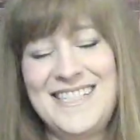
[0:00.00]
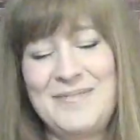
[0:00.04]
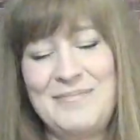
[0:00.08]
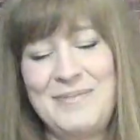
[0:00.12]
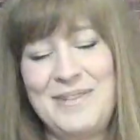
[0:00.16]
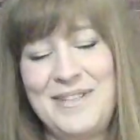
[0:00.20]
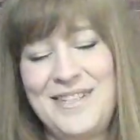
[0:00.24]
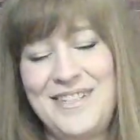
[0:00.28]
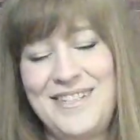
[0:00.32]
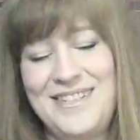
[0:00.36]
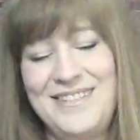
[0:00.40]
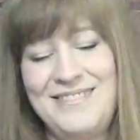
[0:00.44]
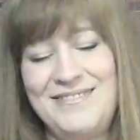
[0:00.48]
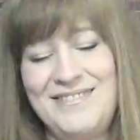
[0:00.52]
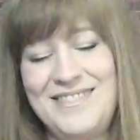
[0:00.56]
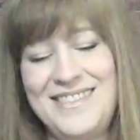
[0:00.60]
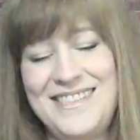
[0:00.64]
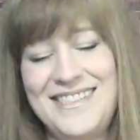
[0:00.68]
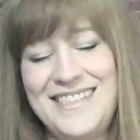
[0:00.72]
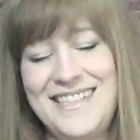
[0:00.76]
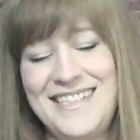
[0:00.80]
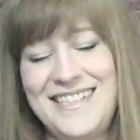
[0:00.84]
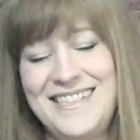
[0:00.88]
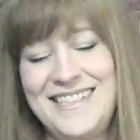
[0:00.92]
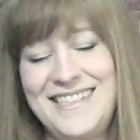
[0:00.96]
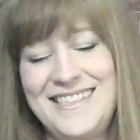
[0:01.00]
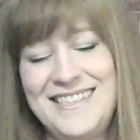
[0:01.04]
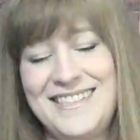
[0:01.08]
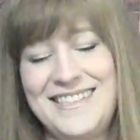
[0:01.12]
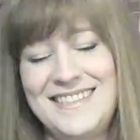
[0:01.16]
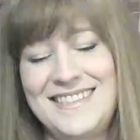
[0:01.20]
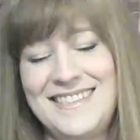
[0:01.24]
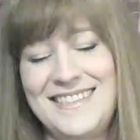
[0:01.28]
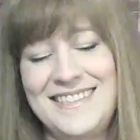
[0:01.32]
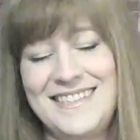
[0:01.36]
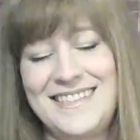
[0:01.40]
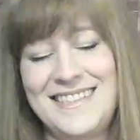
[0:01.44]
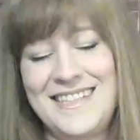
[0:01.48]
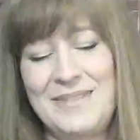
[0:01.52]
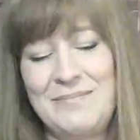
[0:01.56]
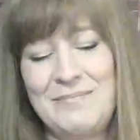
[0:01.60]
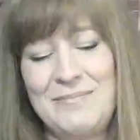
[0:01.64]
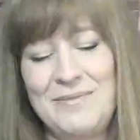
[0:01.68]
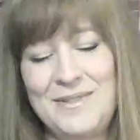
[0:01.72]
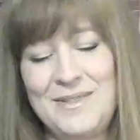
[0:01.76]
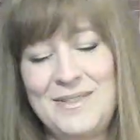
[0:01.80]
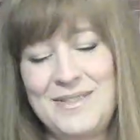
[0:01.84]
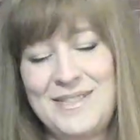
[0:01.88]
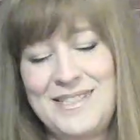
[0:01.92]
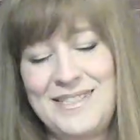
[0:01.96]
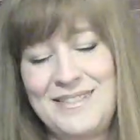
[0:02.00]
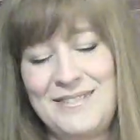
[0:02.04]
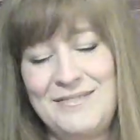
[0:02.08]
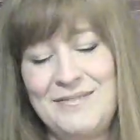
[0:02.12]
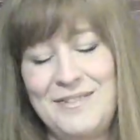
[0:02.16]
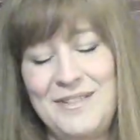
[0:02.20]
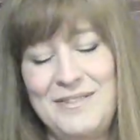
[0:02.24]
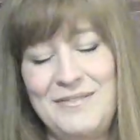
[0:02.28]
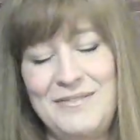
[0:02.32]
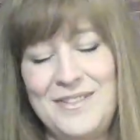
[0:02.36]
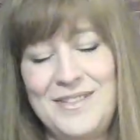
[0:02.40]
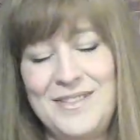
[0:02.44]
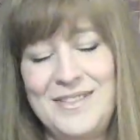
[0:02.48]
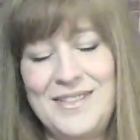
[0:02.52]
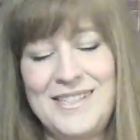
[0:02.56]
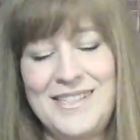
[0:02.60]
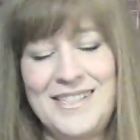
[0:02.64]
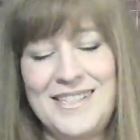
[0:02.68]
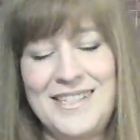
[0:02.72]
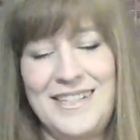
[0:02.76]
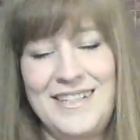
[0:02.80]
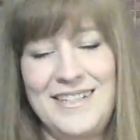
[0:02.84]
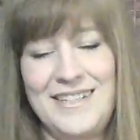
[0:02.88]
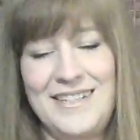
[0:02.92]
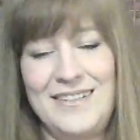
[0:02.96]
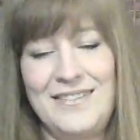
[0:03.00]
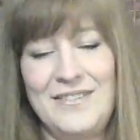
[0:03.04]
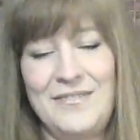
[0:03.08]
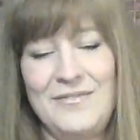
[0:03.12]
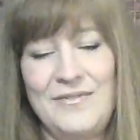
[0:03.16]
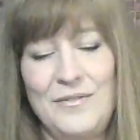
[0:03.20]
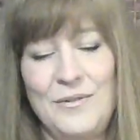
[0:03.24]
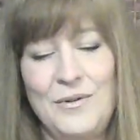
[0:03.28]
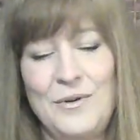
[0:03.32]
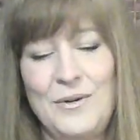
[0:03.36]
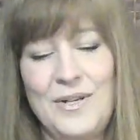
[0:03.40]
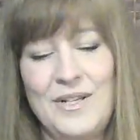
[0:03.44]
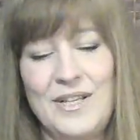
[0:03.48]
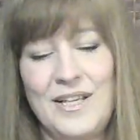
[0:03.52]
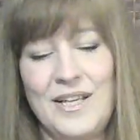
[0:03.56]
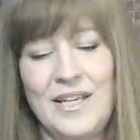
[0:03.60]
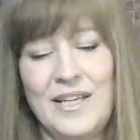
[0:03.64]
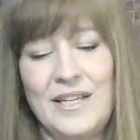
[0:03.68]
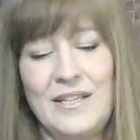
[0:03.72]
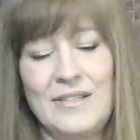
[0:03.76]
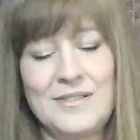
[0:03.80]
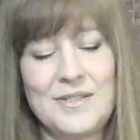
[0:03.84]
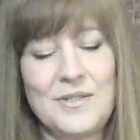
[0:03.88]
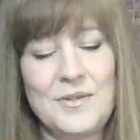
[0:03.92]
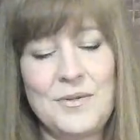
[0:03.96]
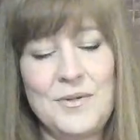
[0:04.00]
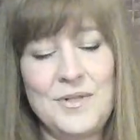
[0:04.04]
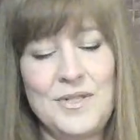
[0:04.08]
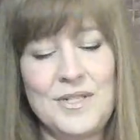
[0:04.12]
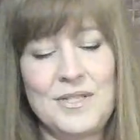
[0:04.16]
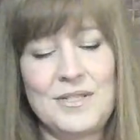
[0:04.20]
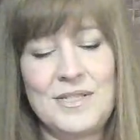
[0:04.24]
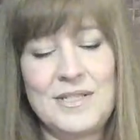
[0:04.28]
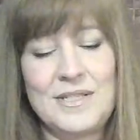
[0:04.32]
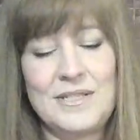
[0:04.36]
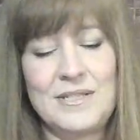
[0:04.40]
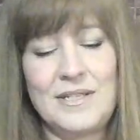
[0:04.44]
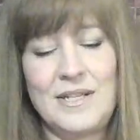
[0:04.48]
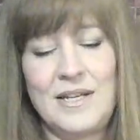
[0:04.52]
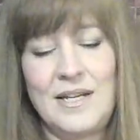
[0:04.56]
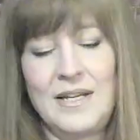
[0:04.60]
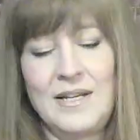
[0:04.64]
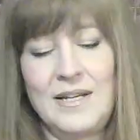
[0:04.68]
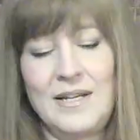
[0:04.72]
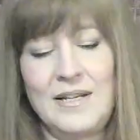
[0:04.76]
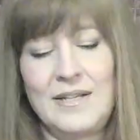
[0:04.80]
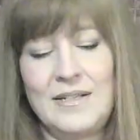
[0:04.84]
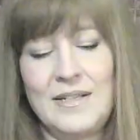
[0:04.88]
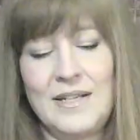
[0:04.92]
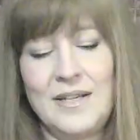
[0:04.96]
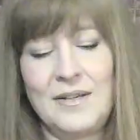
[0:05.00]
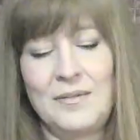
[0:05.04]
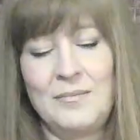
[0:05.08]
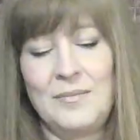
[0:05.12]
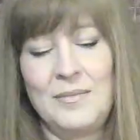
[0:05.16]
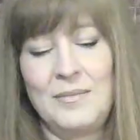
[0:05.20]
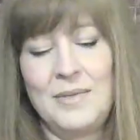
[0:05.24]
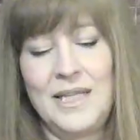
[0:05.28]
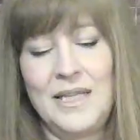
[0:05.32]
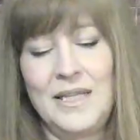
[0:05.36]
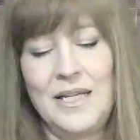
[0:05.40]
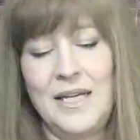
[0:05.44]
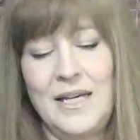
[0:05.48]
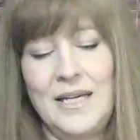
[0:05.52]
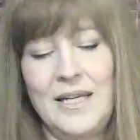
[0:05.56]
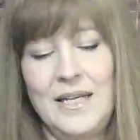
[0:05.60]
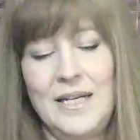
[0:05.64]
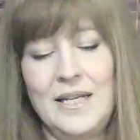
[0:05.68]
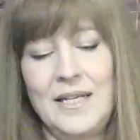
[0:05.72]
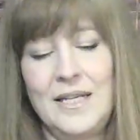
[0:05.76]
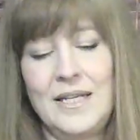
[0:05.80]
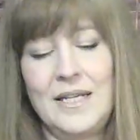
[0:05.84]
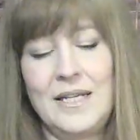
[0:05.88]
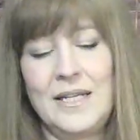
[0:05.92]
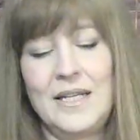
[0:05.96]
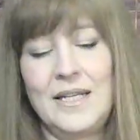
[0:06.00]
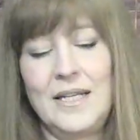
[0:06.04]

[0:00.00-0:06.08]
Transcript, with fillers: Spirit, what is the temperance in reverse here for the King of Swords and Camila?